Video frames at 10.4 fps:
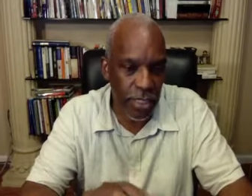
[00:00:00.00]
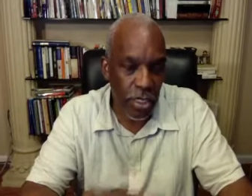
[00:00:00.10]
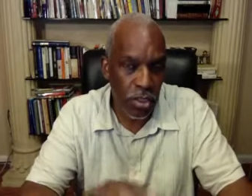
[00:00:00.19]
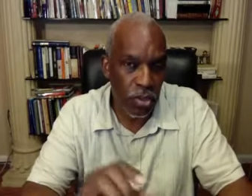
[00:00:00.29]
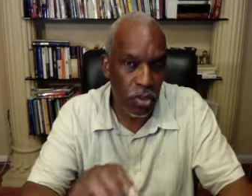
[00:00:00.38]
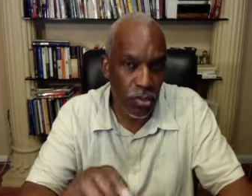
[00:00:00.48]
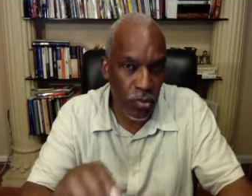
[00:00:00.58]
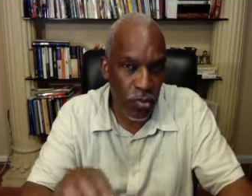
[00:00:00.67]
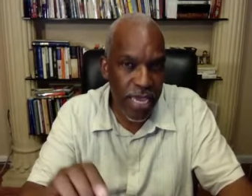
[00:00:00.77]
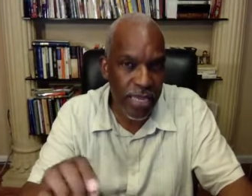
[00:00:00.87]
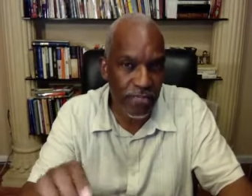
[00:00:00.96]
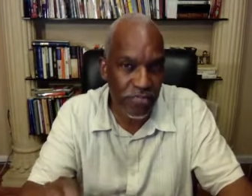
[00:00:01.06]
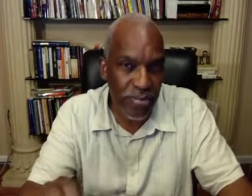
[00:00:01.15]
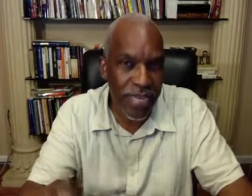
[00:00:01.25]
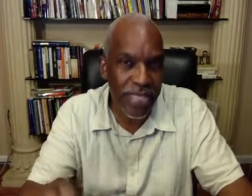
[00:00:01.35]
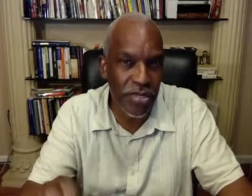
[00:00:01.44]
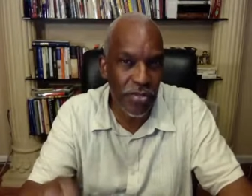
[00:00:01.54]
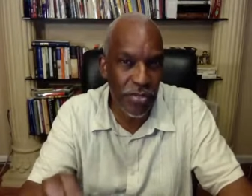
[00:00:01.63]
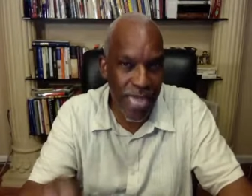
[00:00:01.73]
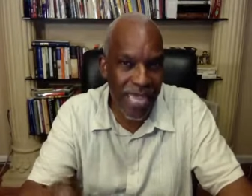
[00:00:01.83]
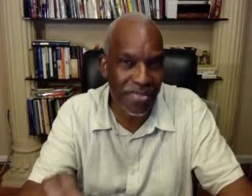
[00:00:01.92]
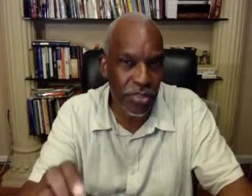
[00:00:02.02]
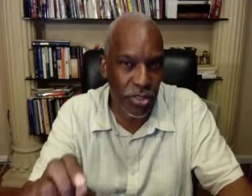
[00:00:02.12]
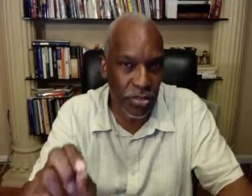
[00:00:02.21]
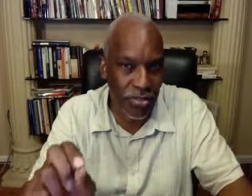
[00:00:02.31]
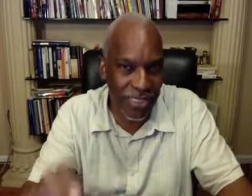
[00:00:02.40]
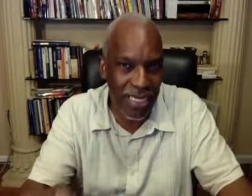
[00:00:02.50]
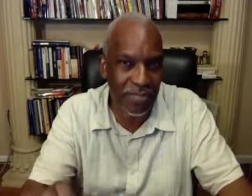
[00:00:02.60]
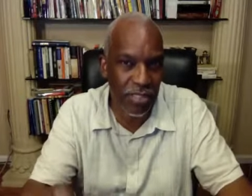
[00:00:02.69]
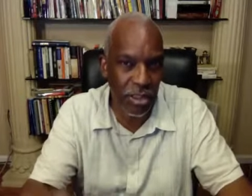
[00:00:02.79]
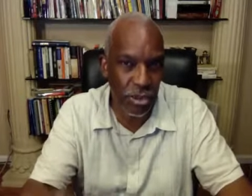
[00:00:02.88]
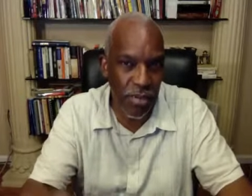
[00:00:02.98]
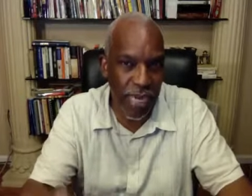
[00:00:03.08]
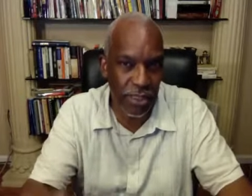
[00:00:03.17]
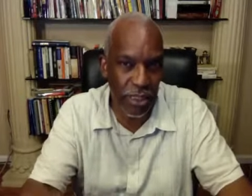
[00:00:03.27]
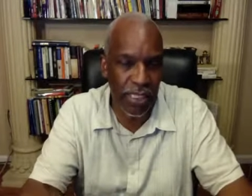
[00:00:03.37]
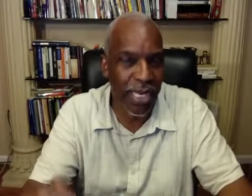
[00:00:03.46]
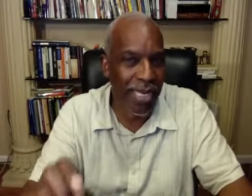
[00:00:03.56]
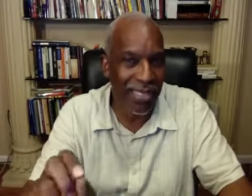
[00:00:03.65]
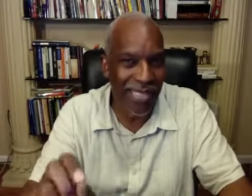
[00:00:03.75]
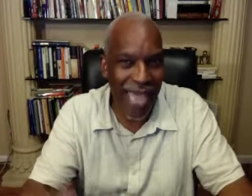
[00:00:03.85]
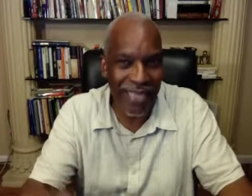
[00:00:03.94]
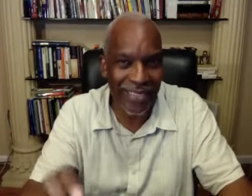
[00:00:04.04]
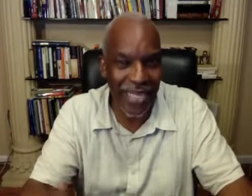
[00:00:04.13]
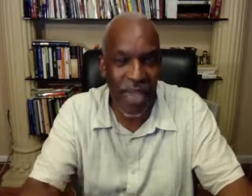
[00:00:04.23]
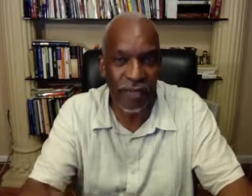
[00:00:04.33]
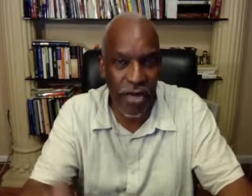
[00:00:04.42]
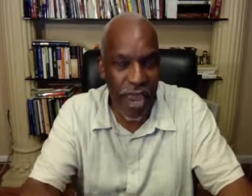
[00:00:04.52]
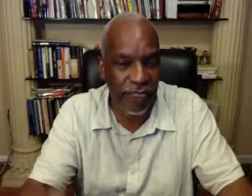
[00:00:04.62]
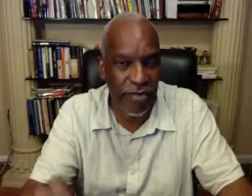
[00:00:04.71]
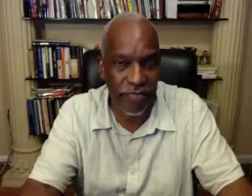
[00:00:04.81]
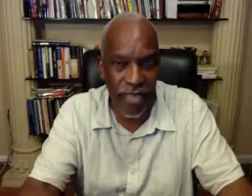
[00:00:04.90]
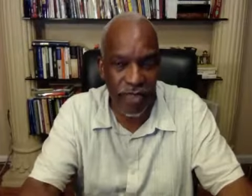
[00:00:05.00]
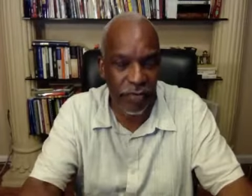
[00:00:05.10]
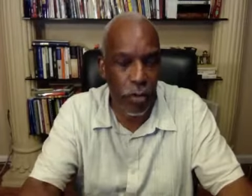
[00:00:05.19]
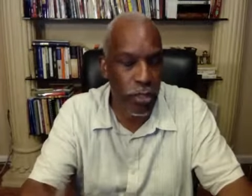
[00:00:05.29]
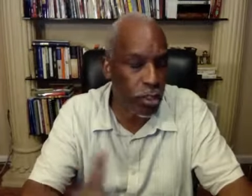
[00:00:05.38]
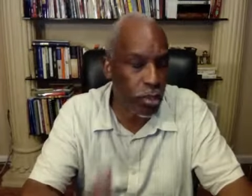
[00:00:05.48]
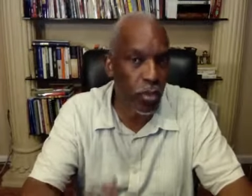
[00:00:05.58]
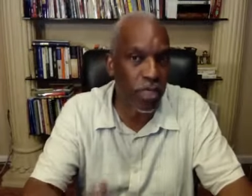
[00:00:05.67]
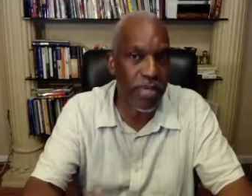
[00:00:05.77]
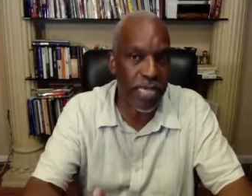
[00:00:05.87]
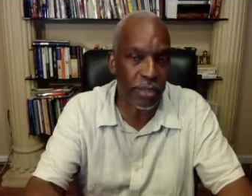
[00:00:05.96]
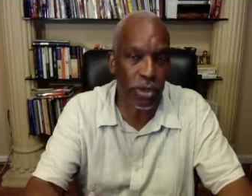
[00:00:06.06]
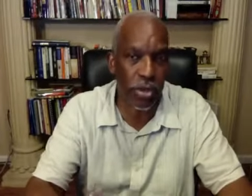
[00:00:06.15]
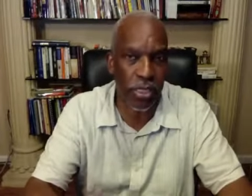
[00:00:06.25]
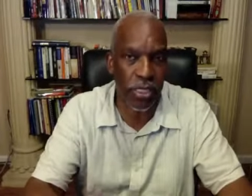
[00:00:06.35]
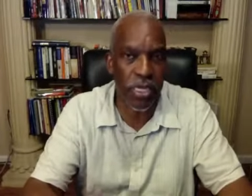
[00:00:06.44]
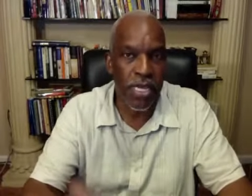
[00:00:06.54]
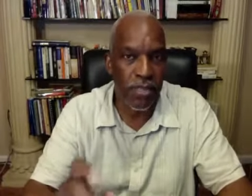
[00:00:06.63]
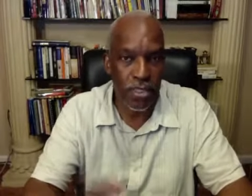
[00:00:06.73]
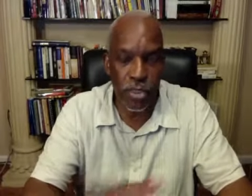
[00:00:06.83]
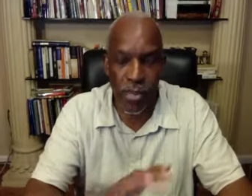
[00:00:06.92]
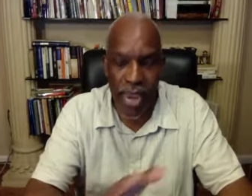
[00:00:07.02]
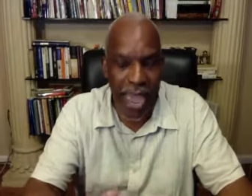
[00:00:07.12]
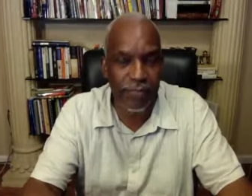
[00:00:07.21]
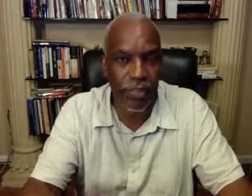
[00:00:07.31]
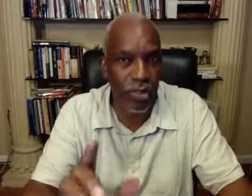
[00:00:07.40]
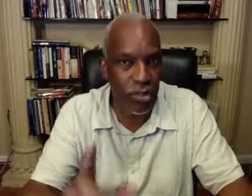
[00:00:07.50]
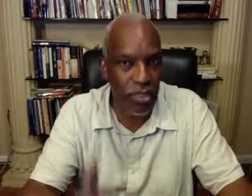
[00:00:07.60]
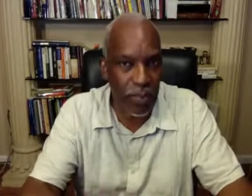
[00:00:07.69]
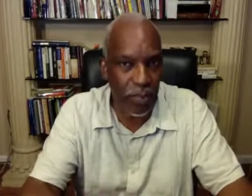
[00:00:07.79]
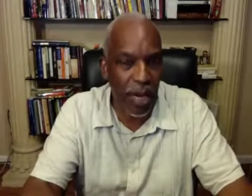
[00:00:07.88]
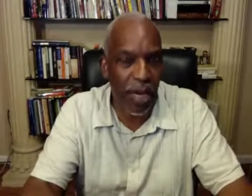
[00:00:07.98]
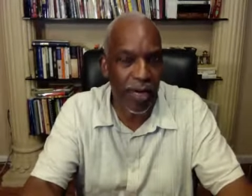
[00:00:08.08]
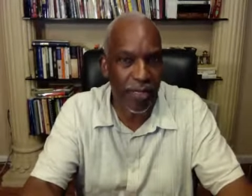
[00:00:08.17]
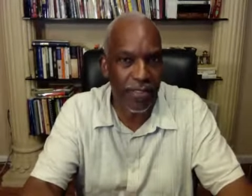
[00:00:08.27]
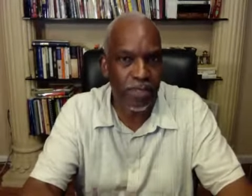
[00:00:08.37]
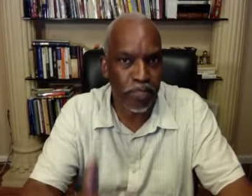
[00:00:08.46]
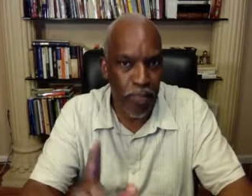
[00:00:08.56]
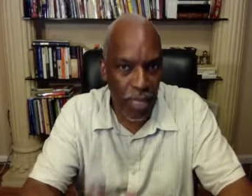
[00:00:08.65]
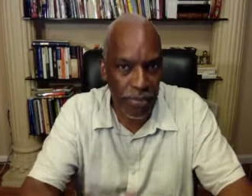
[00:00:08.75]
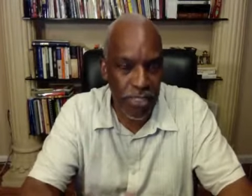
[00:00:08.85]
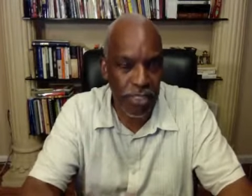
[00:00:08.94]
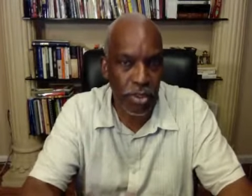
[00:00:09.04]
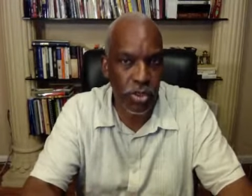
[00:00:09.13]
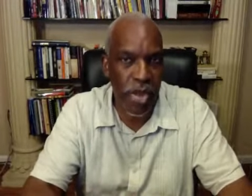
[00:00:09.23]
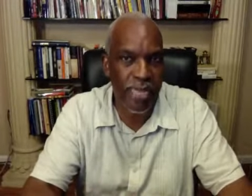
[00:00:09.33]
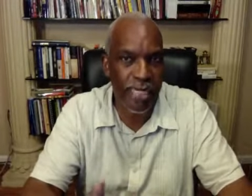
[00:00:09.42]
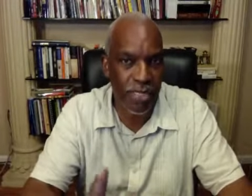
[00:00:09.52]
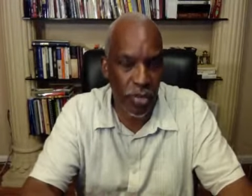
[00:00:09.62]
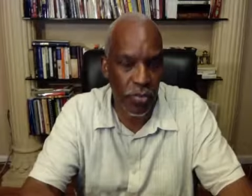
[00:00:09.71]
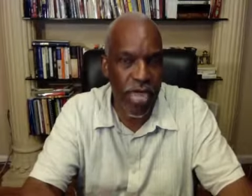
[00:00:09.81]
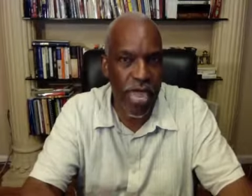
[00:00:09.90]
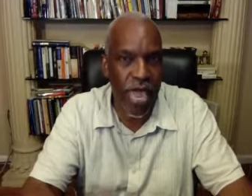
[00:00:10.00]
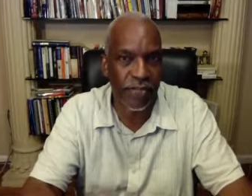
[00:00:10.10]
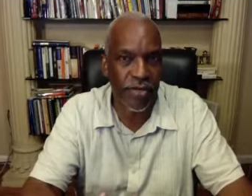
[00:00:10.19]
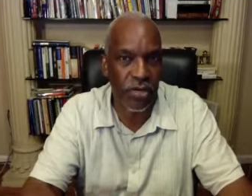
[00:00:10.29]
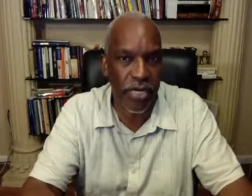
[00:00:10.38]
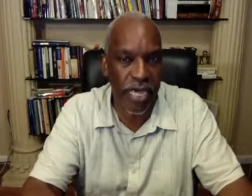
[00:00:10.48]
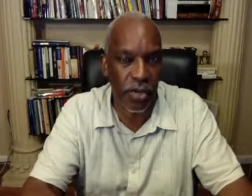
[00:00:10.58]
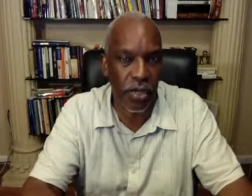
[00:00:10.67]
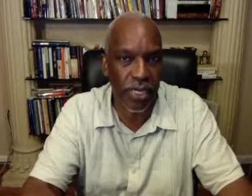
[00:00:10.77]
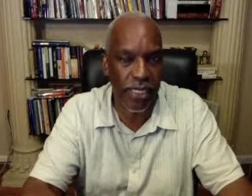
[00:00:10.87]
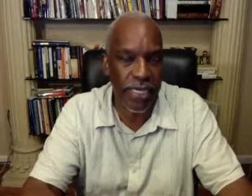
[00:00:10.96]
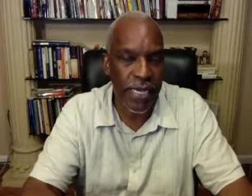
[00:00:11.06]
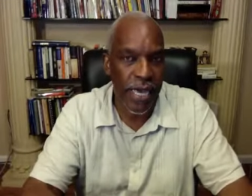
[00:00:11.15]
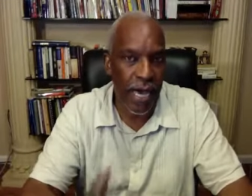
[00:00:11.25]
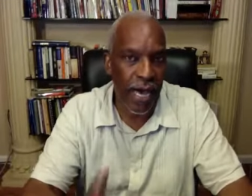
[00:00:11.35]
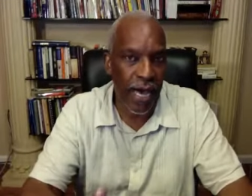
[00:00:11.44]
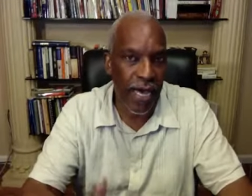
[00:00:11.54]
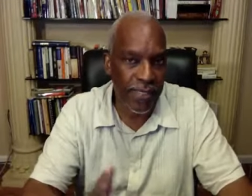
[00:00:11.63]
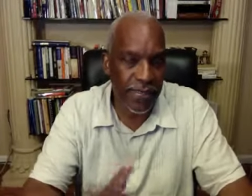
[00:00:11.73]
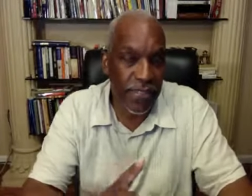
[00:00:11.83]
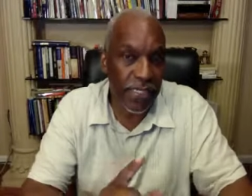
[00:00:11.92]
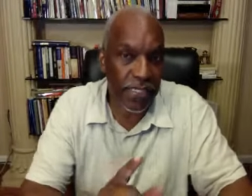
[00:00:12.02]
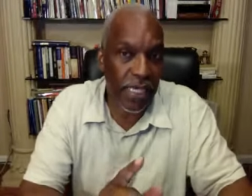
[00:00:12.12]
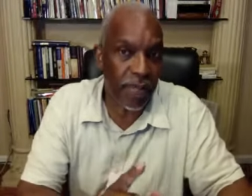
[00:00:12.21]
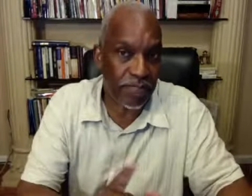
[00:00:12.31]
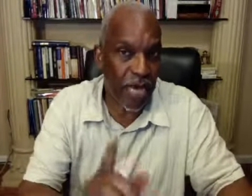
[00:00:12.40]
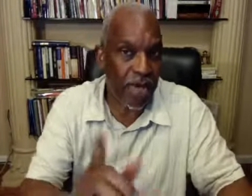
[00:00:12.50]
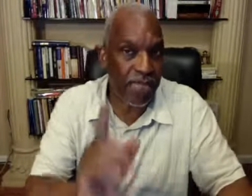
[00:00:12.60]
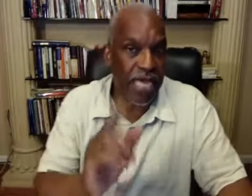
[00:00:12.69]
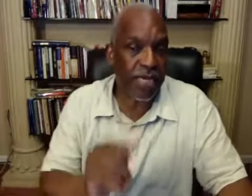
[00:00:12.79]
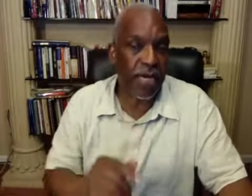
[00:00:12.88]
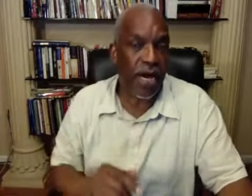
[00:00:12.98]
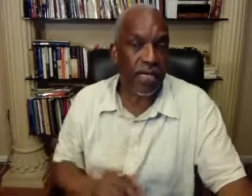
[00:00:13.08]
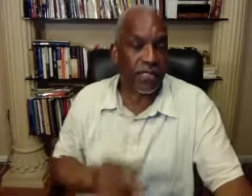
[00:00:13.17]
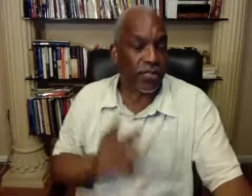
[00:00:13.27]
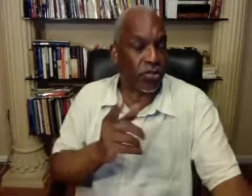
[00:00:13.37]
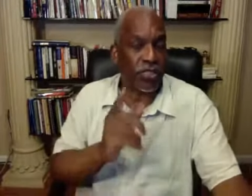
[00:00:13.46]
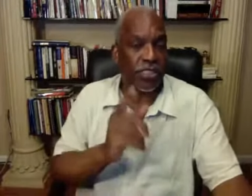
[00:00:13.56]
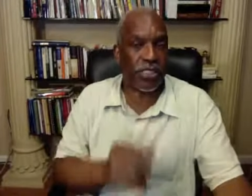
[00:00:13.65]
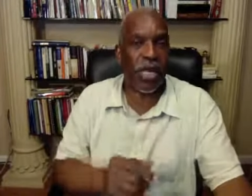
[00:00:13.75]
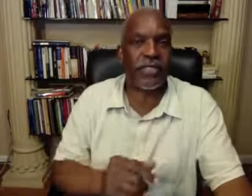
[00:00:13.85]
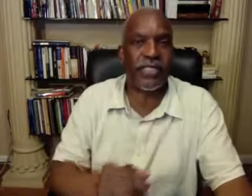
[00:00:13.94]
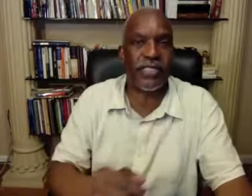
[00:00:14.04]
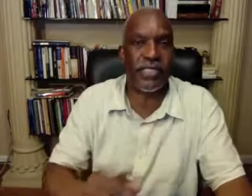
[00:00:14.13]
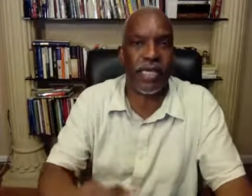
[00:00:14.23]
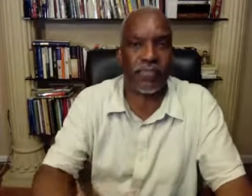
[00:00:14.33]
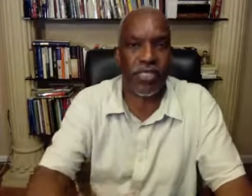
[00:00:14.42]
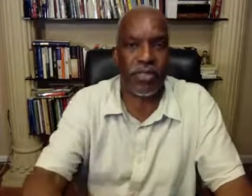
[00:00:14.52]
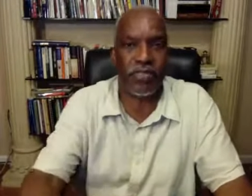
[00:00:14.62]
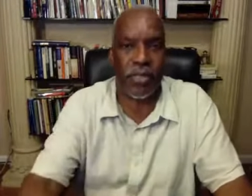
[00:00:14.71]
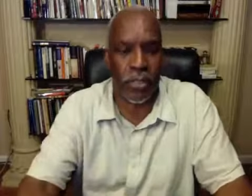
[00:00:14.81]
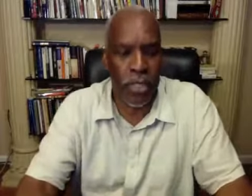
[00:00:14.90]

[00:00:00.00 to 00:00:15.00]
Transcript: so that we can bring you into demonstration like never ever before. You want to make sure that you're absolutely part of this training that we have going on uh, this upcoming, uh, it's going to start in September.